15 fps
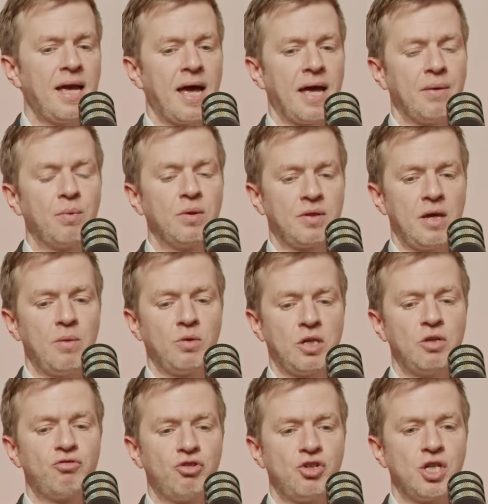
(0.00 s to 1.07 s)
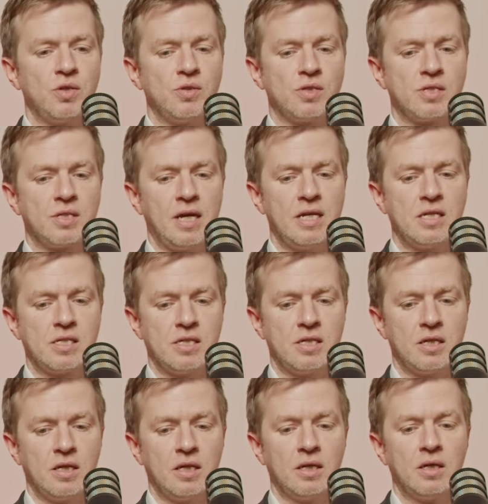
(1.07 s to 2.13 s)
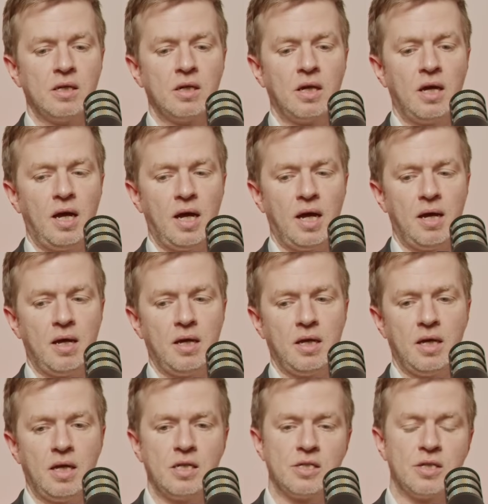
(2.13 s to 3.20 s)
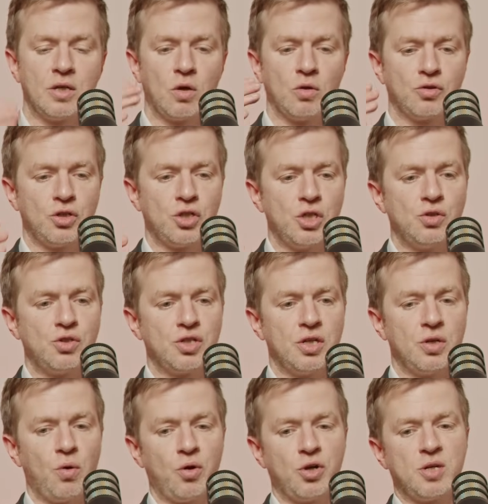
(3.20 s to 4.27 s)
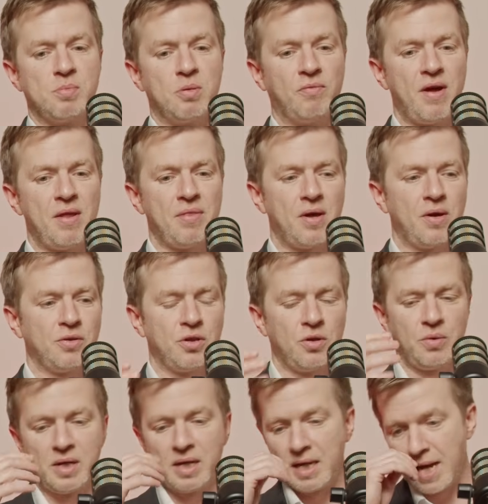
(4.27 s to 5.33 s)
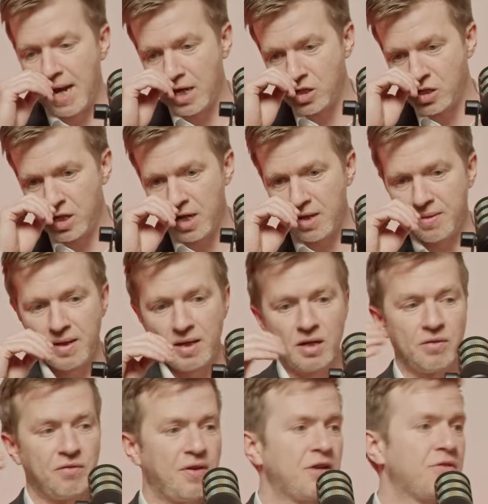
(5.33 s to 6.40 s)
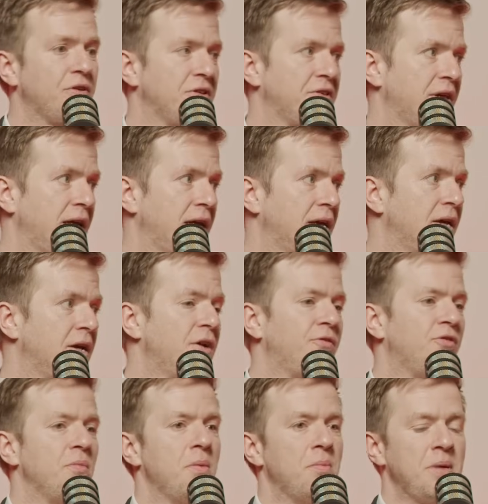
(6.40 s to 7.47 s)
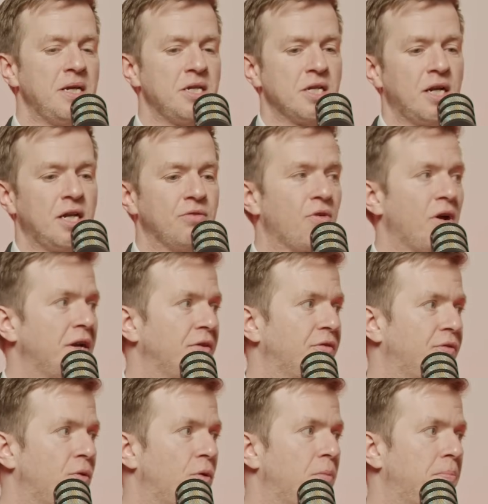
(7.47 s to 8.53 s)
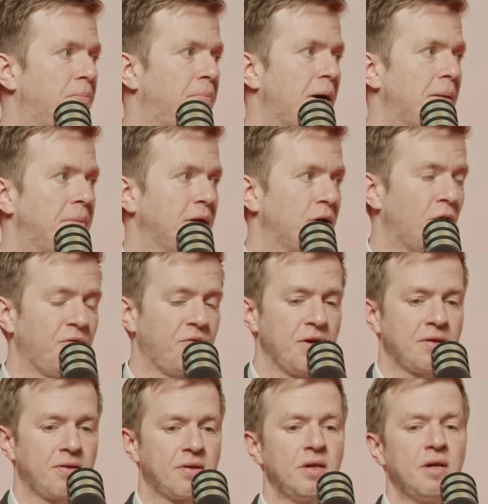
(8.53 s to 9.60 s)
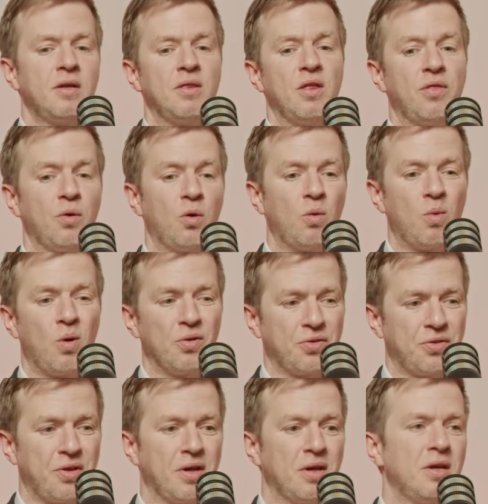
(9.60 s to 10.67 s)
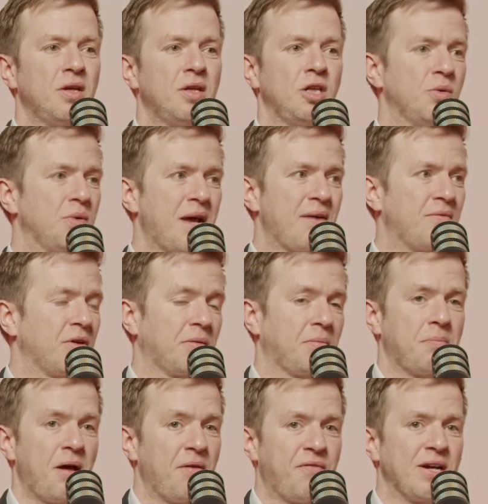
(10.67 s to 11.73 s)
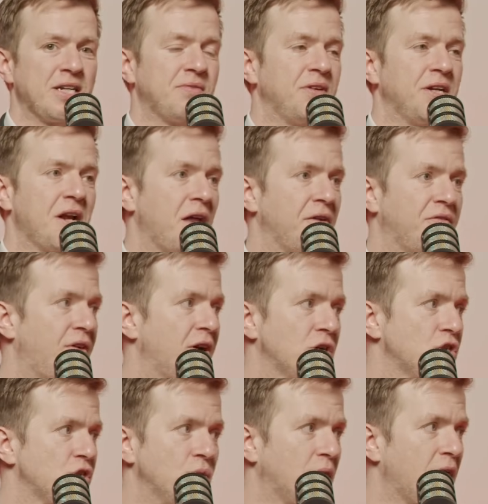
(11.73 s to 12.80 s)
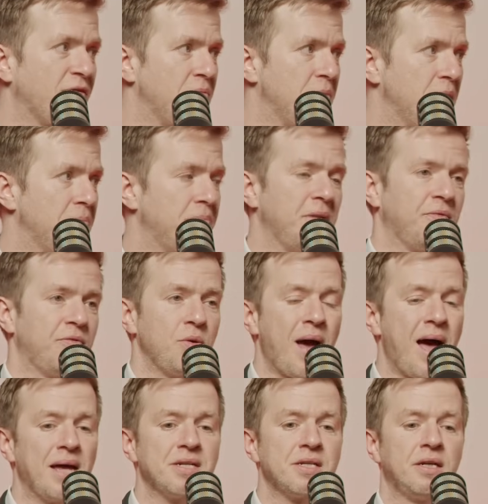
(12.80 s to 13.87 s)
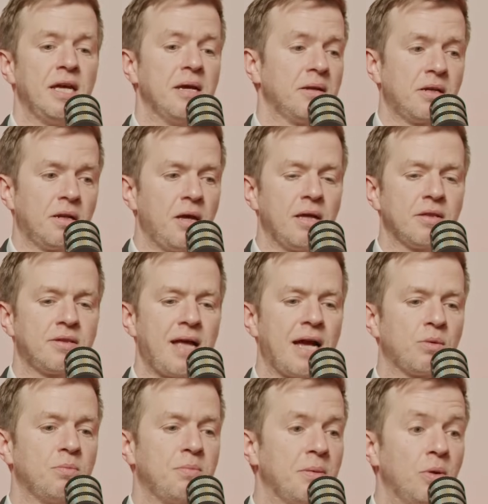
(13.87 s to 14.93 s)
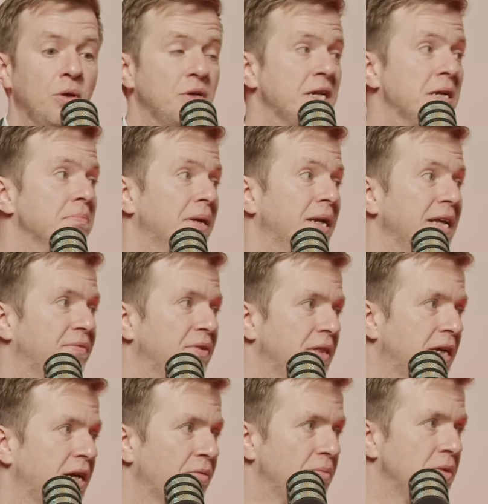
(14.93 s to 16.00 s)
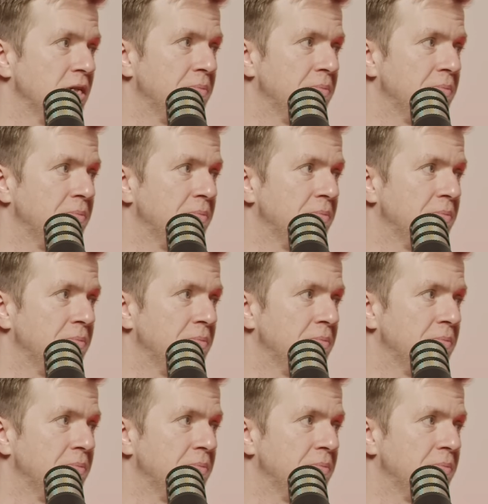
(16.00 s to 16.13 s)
yeah. It was introduced into the Constitution in order to prevent those who had engaged in the Confederacy from immediately running for public office. The thought was that you would have effectively an unfunctional government if you had it stacked with people who didn't believe in the government